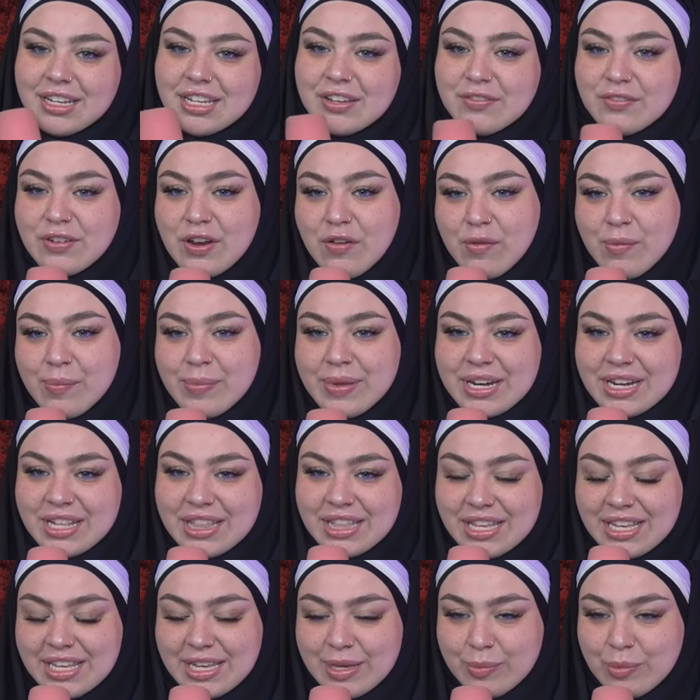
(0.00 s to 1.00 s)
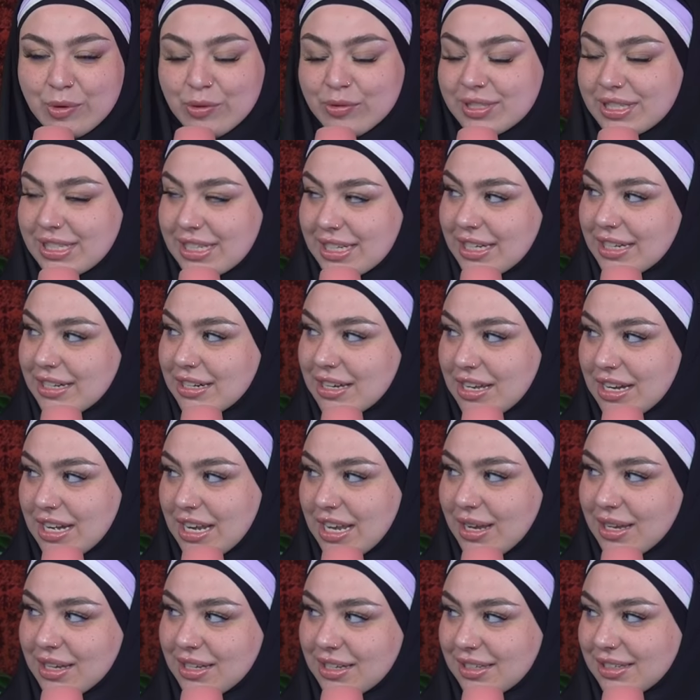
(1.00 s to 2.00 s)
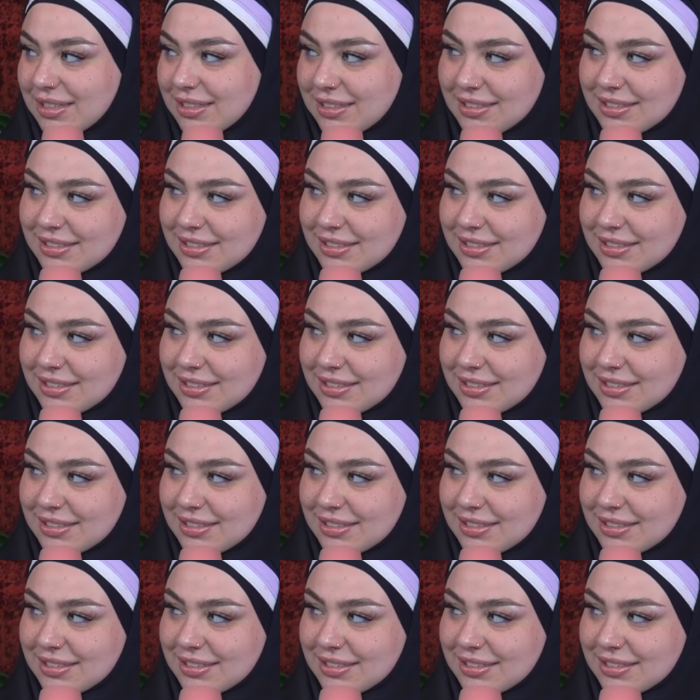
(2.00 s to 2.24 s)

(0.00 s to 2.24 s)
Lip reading: You've never been in the emo scene, honey.